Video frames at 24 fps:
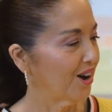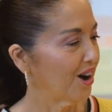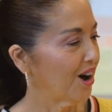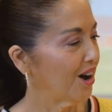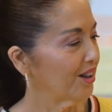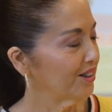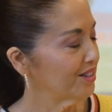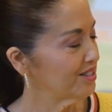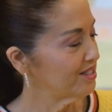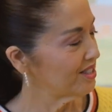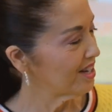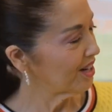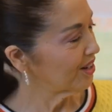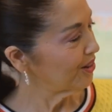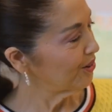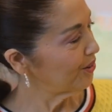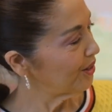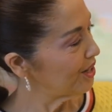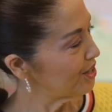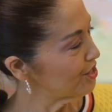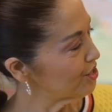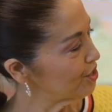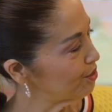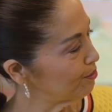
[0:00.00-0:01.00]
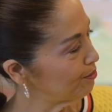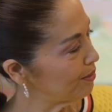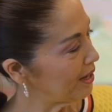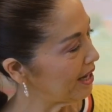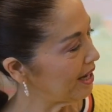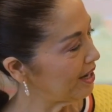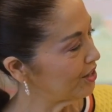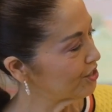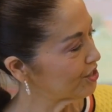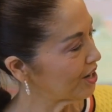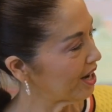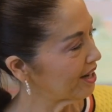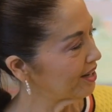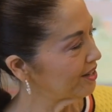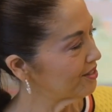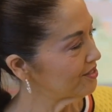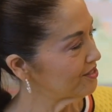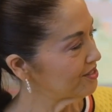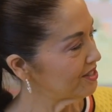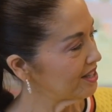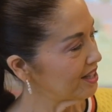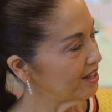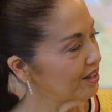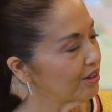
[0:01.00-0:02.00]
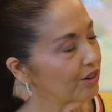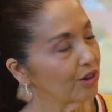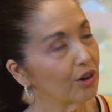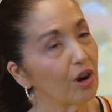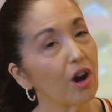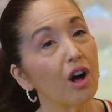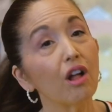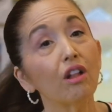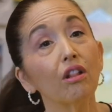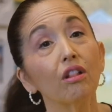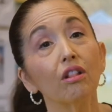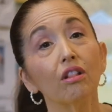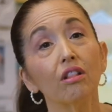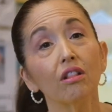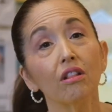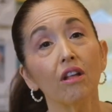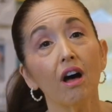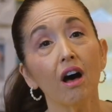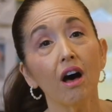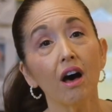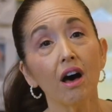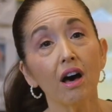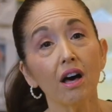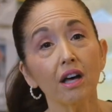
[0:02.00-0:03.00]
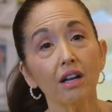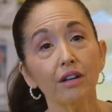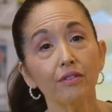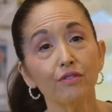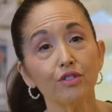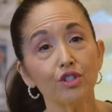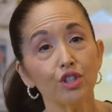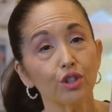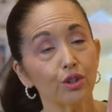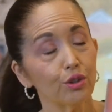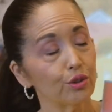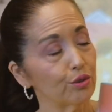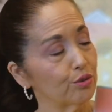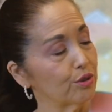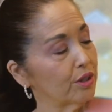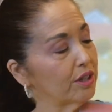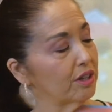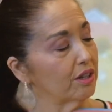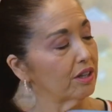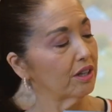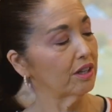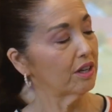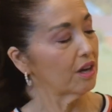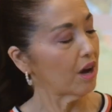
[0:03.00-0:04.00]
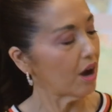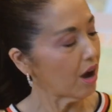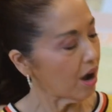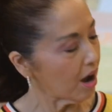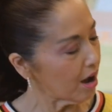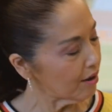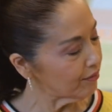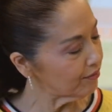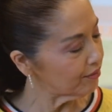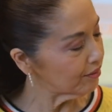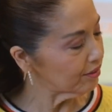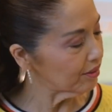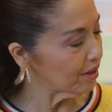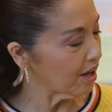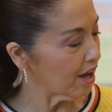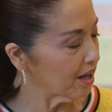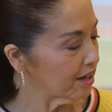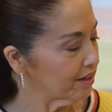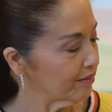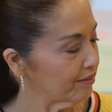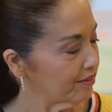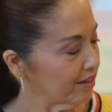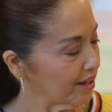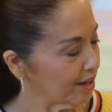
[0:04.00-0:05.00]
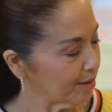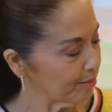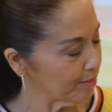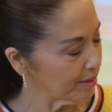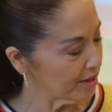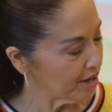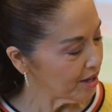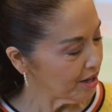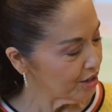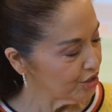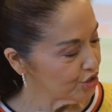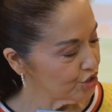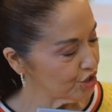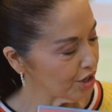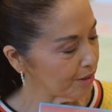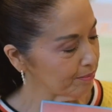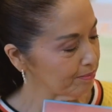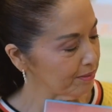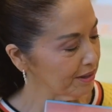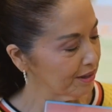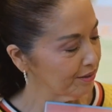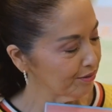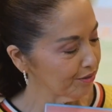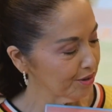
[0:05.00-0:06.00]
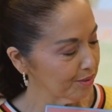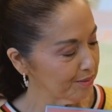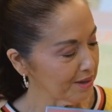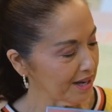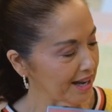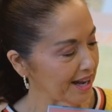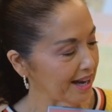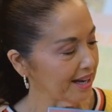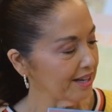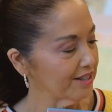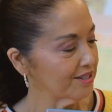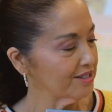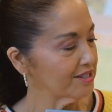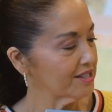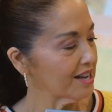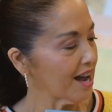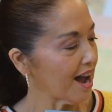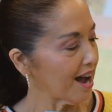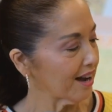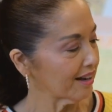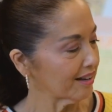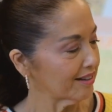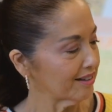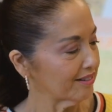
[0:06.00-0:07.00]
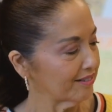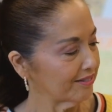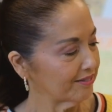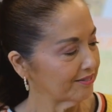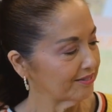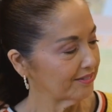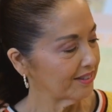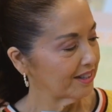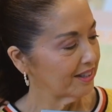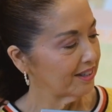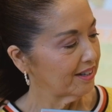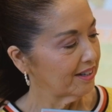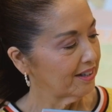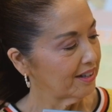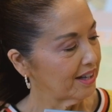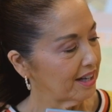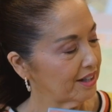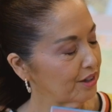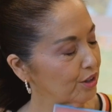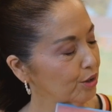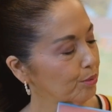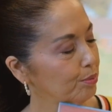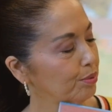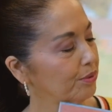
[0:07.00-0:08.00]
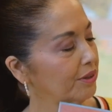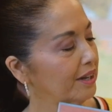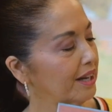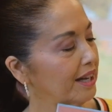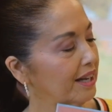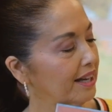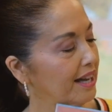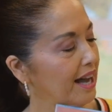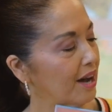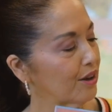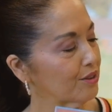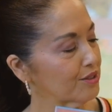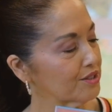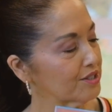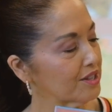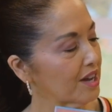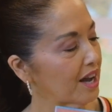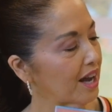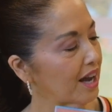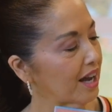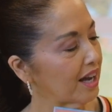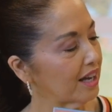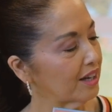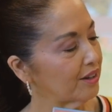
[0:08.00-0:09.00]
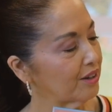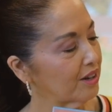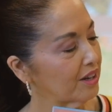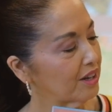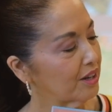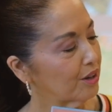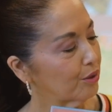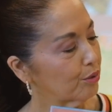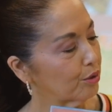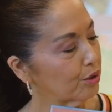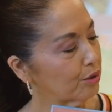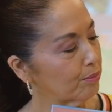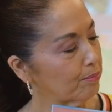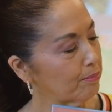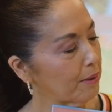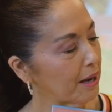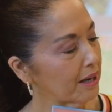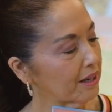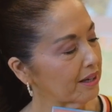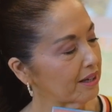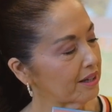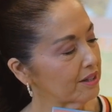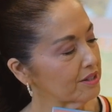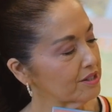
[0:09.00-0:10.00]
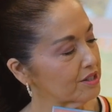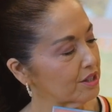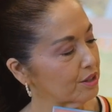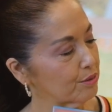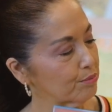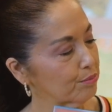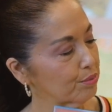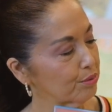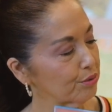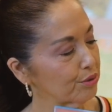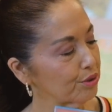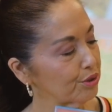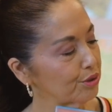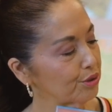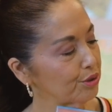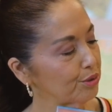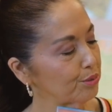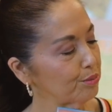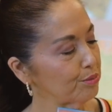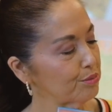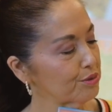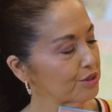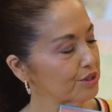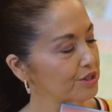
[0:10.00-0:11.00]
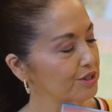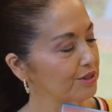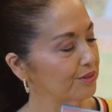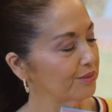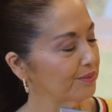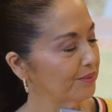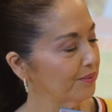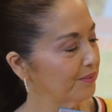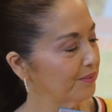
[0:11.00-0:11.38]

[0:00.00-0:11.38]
On the decoration page, I can see there are a lot of children, an awful lot of them, jumping from a haystack. And they're playing outside with buckets and brooms.